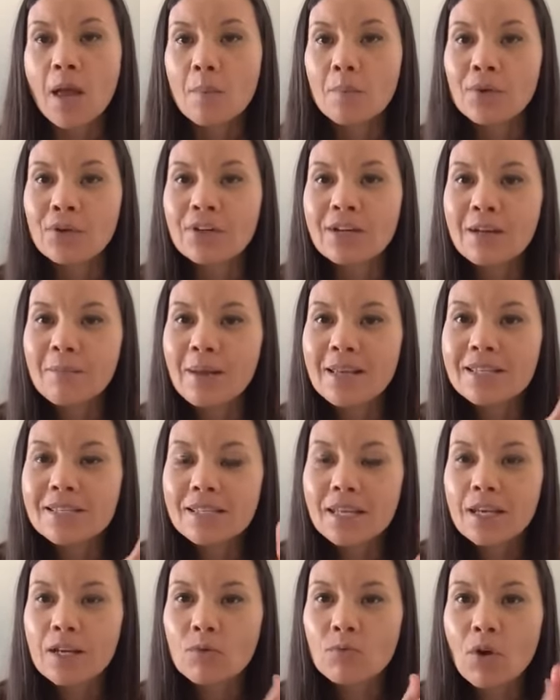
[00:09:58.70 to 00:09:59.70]
put it on my
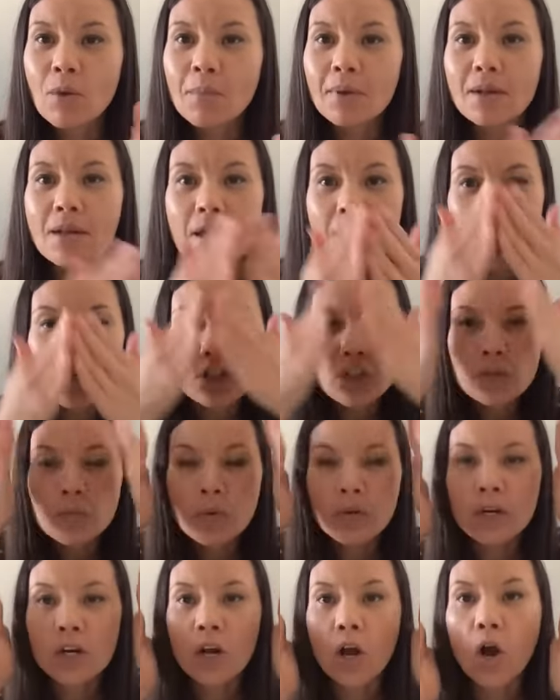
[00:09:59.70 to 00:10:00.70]
skin, rub it in, and just
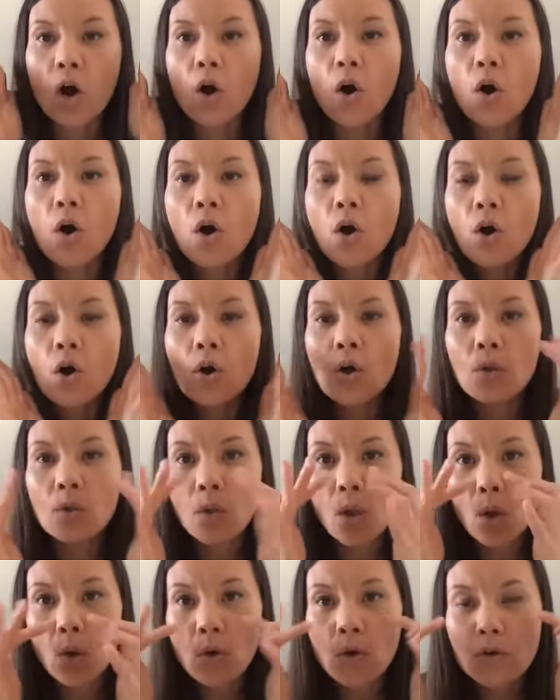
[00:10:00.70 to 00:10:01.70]
put it
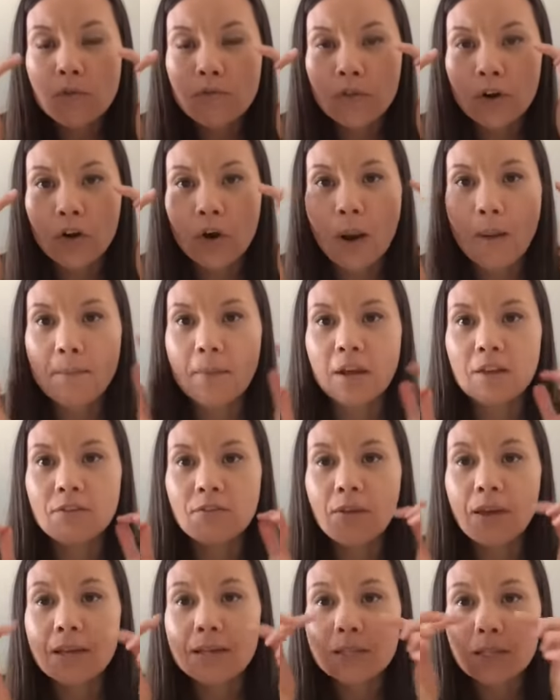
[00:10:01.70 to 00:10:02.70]
all over my
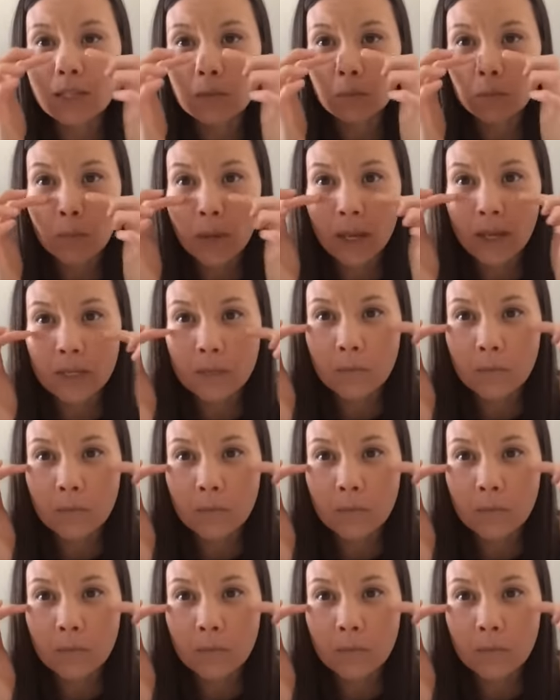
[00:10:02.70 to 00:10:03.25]
face, paying